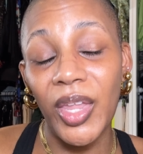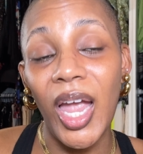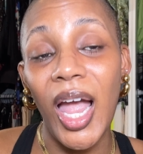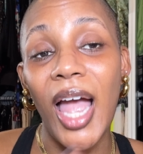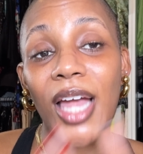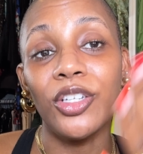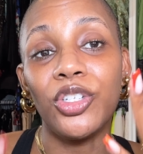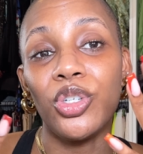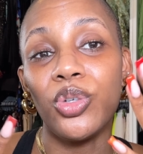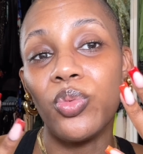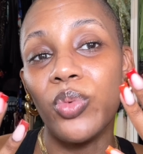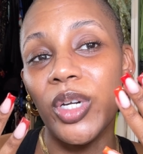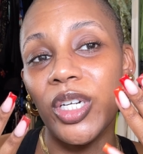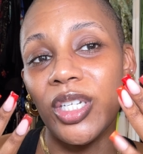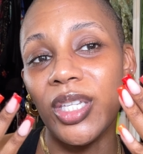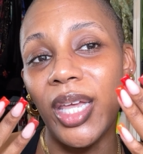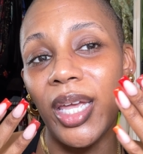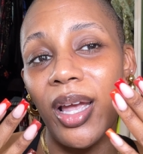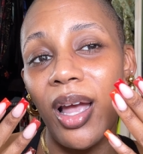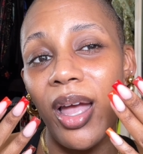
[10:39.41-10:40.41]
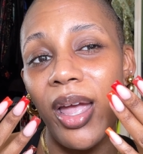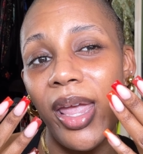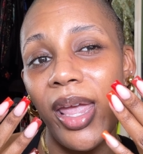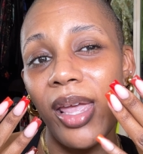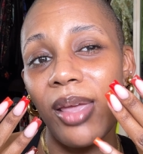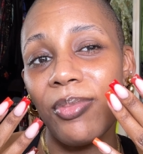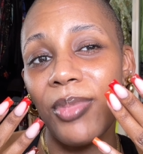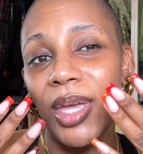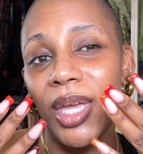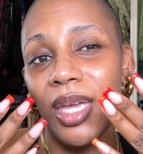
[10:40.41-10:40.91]
I do wish they
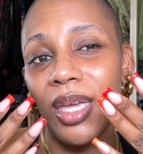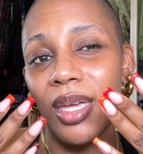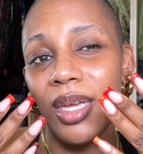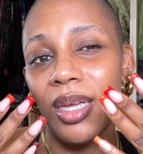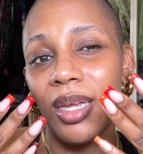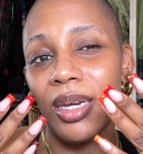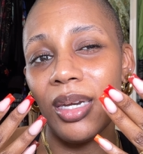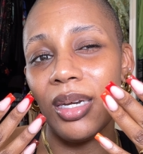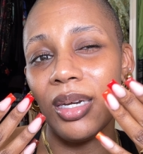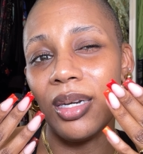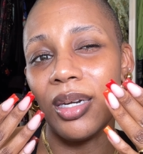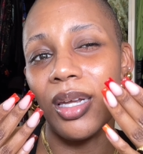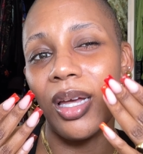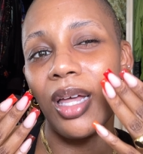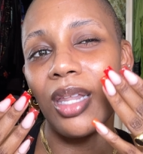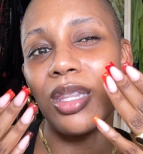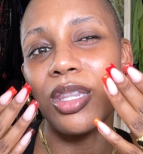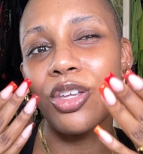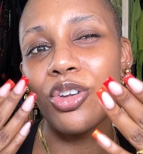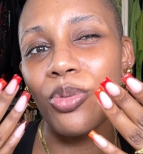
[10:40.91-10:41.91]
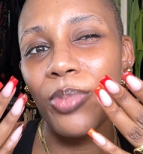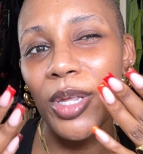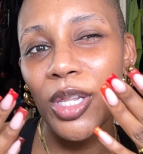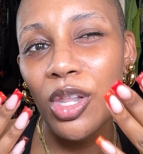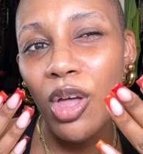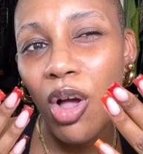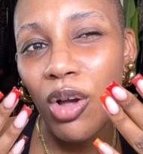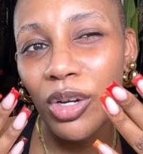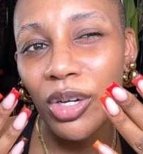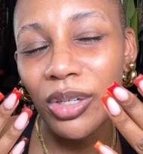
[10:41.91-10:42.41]
came in a little bit
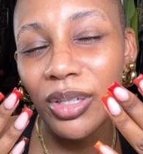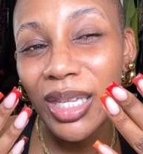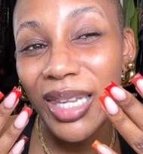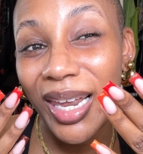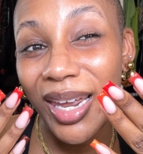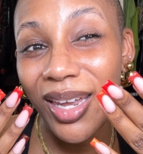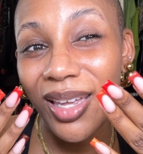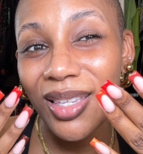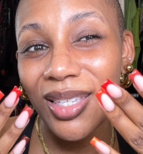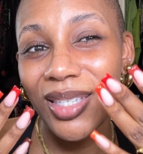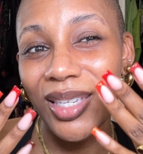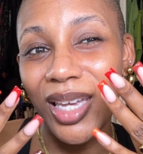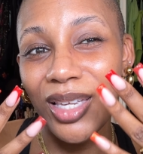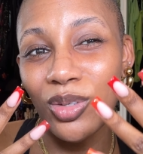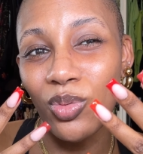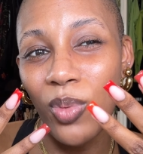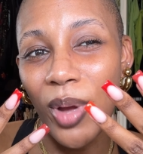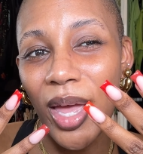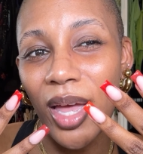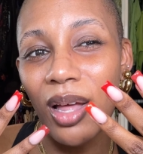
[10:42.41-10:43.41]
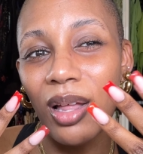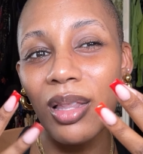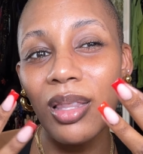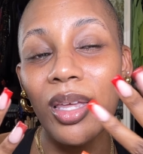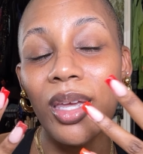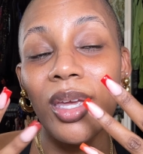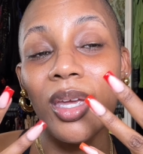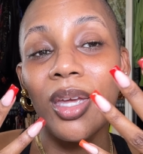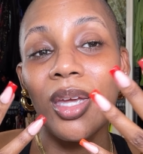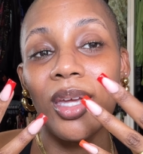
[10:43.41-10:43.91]
longer lengths as well,
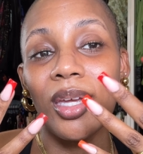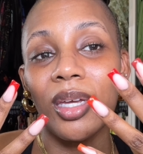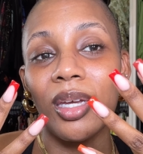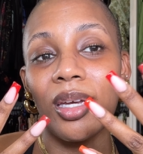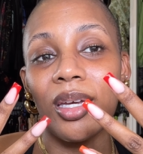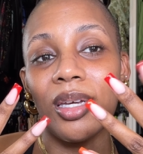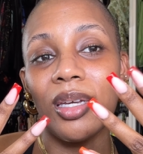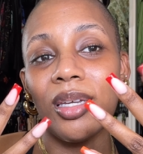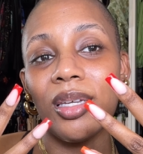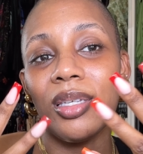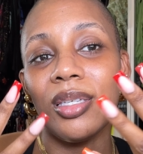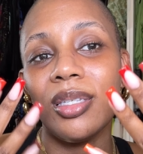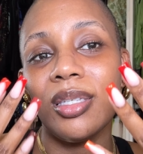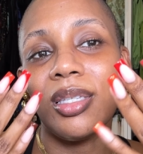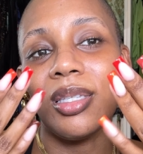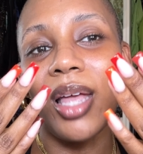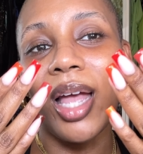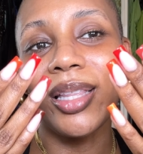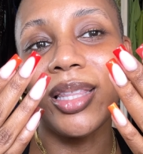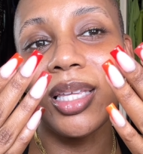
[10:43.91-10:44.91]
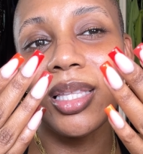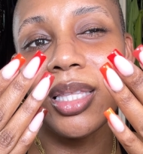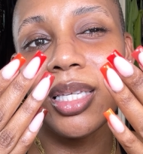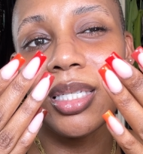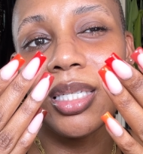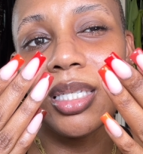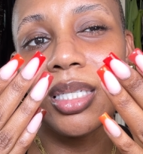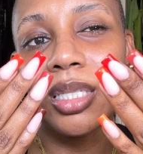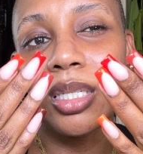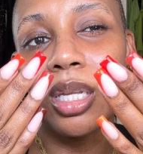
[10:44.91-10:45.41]
because I think this
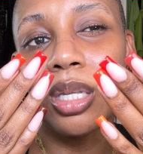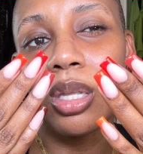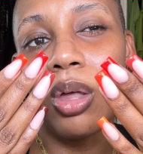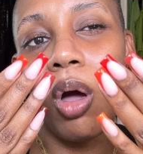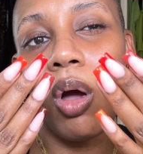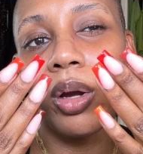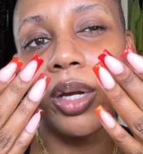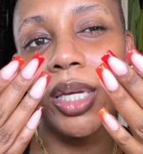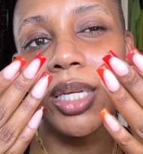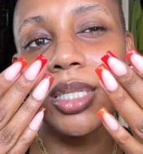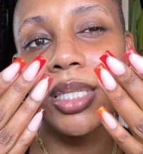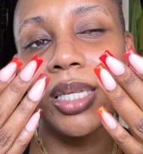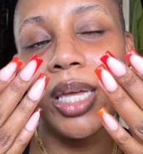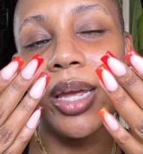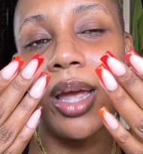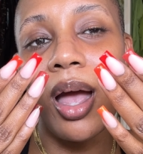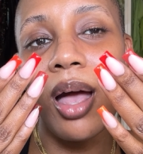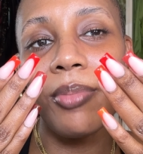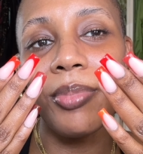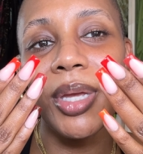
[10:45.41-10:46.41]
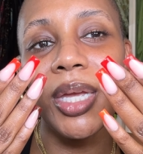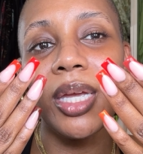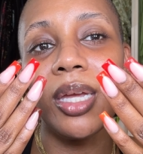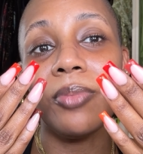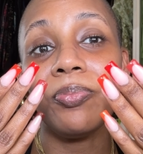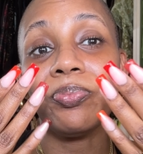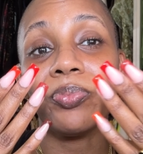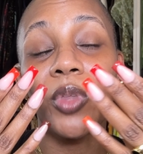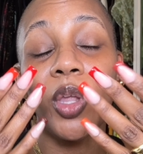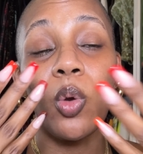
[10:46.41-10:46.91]
is the longest they come
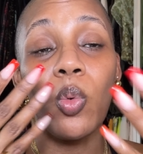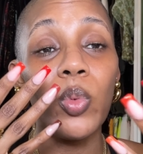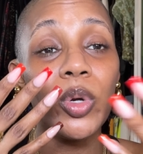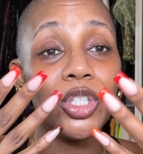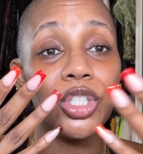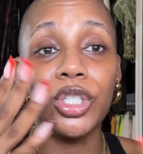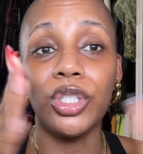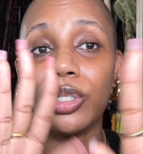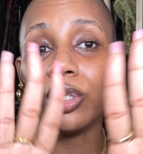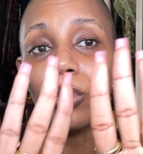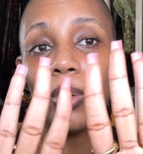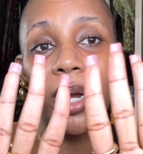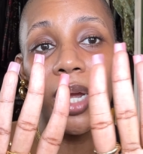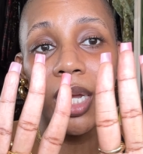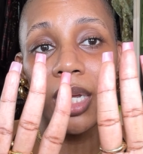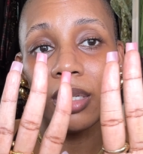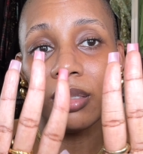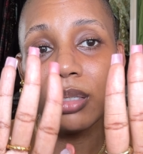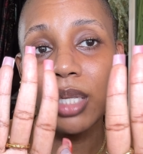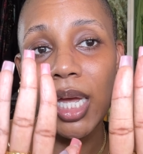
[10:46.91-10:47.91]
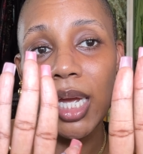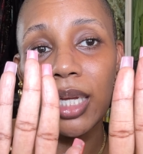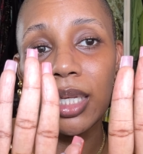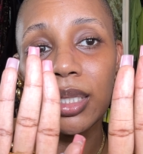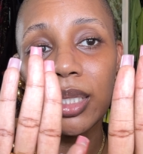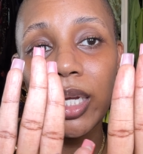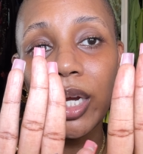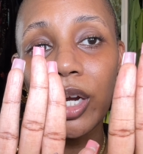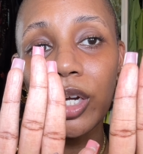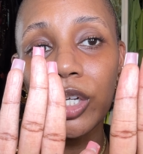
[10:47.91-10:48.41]
in, which is great. Like,
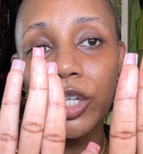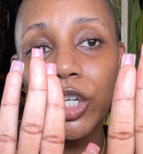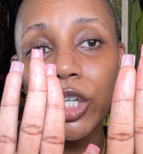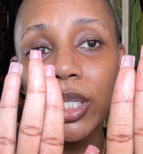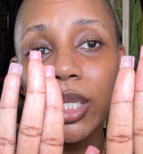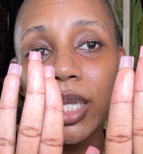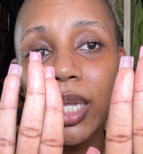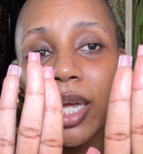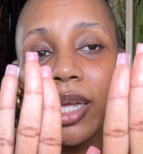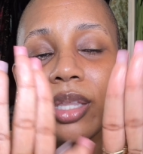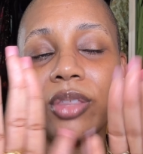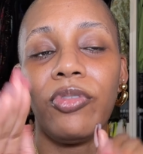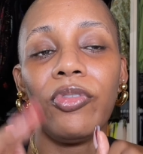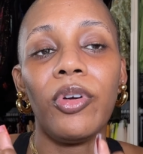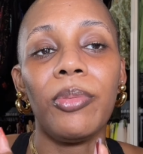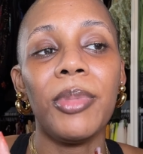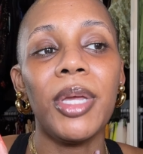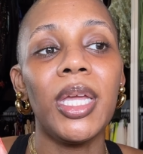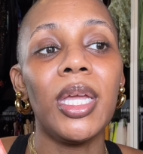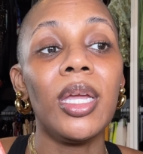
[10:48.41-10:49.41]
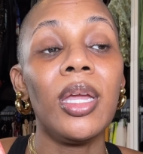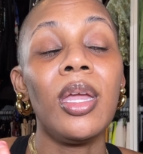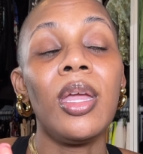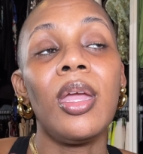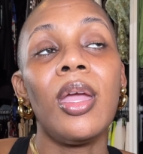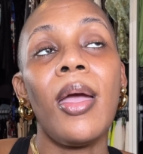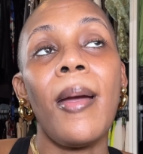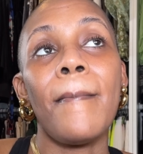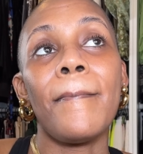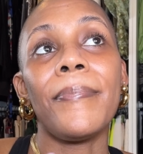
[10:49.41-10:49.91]
they're a good length for me,
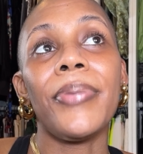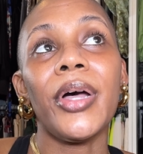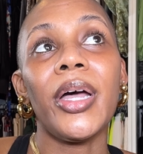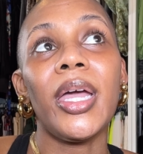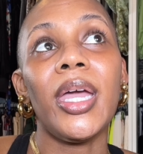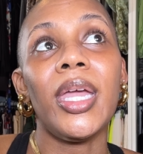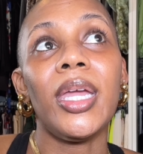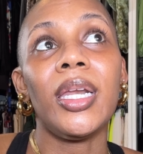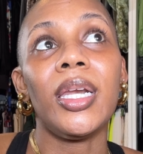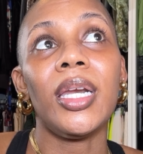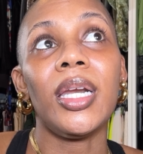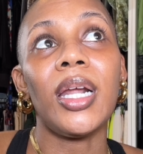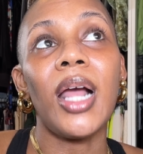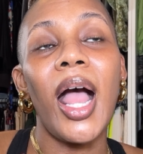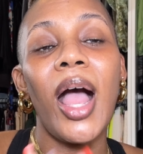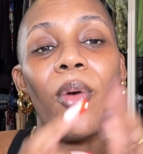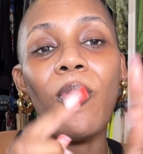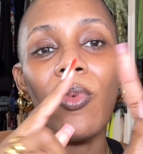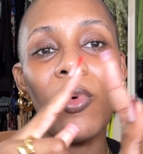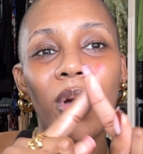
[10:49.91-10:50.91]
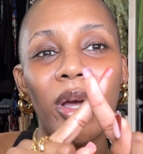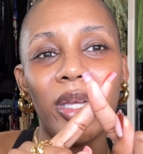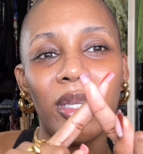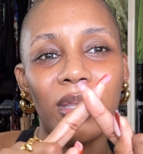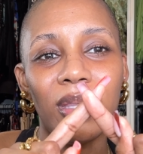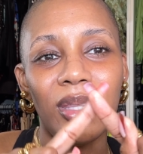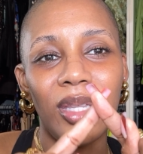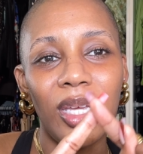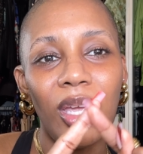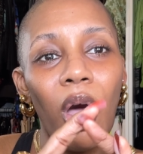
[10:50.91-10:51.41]
but I want
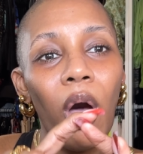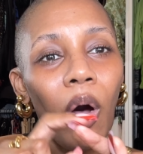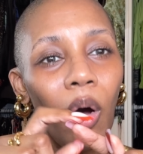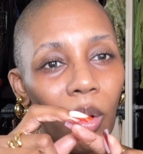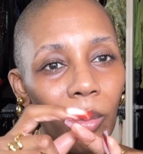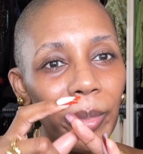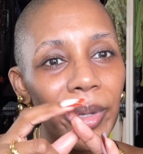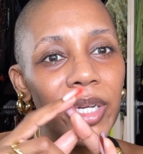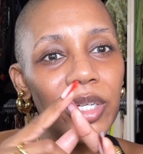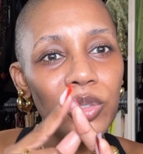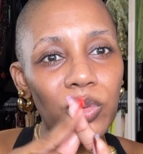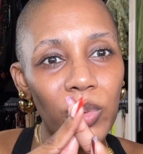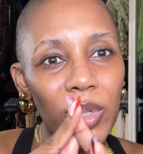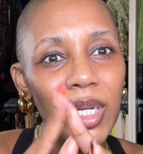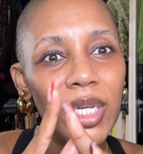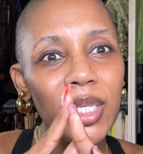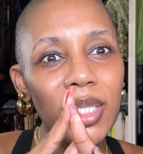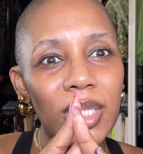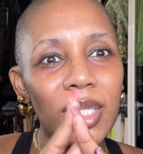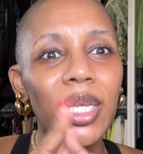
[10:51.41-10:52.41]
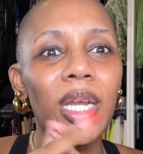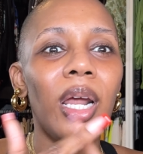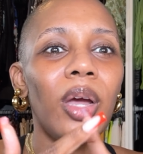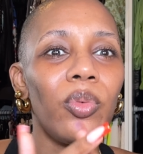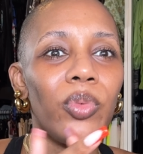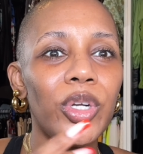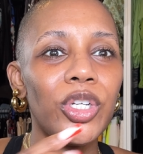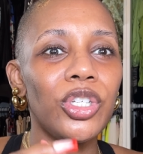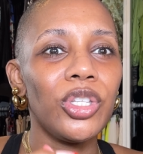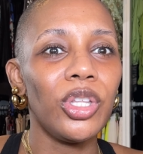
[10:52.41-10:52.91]
the almond ones, and I
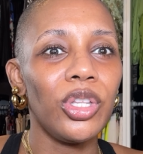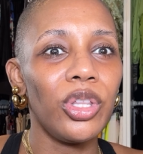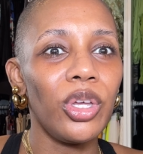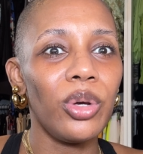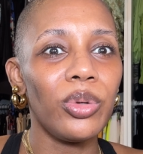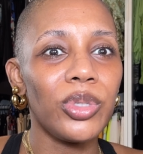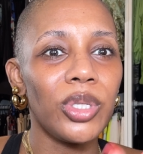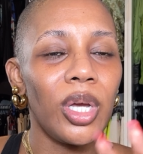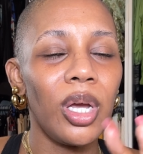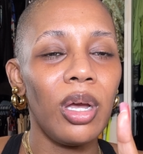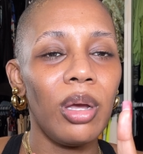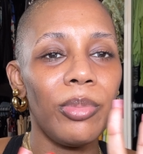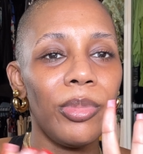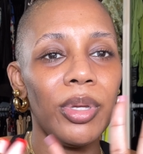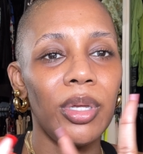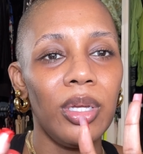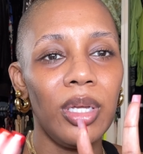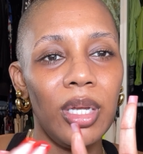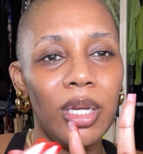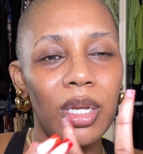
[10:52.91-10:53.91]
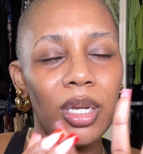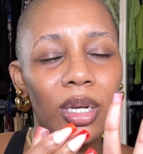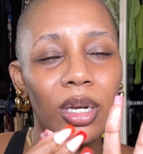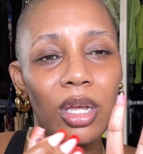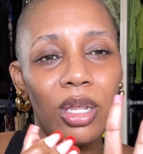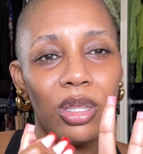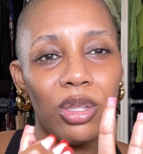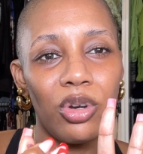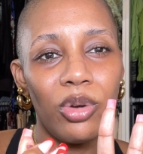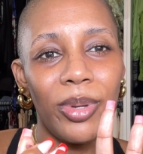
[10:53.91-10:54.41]
wish that those come in a
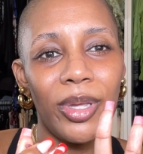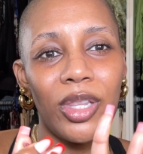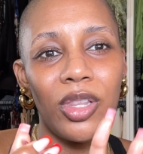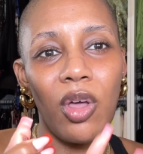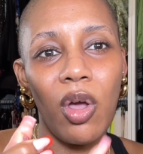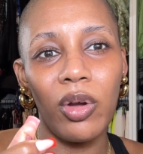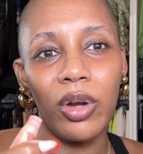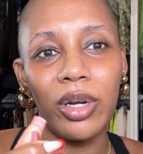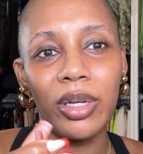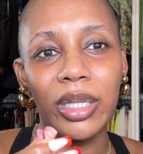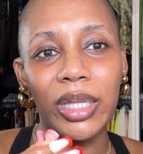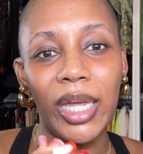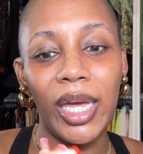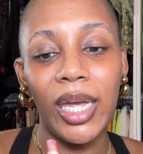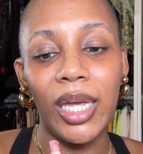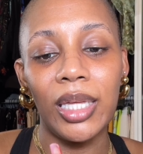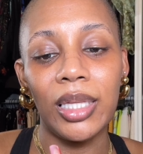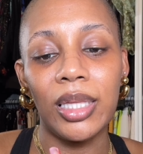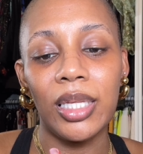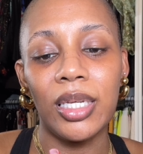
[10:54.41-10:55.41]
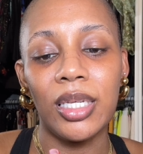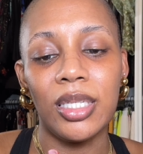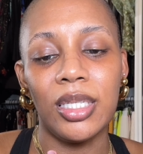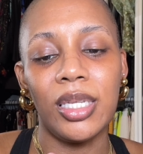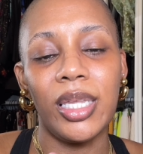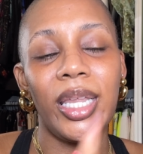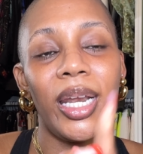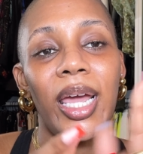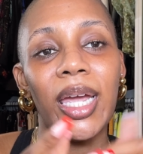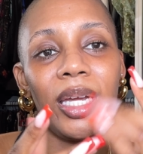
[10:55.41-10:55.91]
little bit longer length so
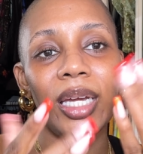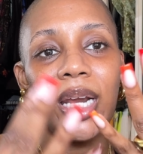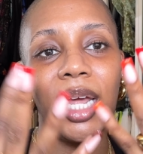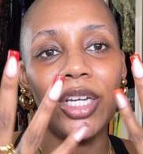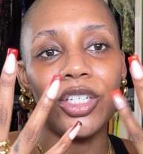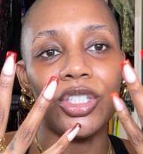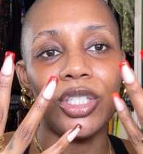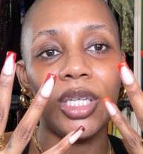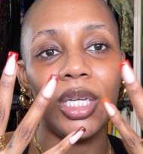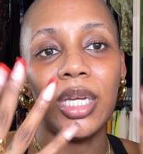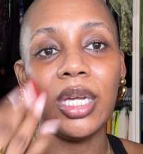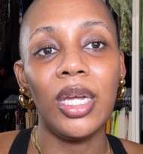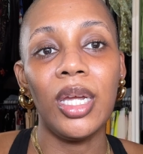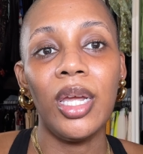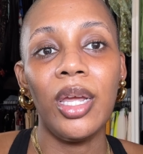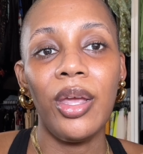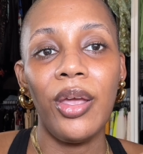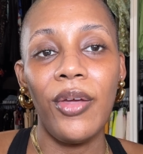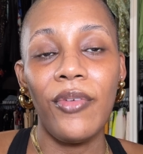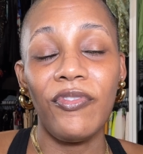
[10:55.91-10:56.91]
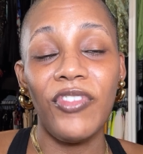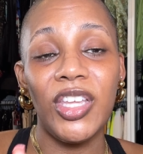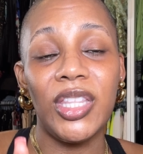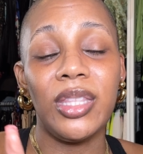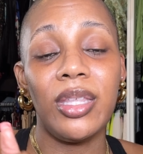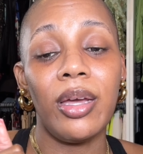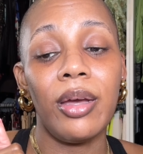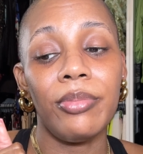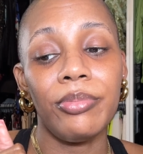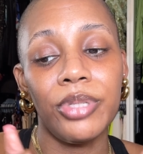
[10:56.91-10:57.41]
that I could actually fit
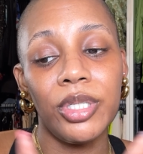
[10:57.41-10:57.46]
them.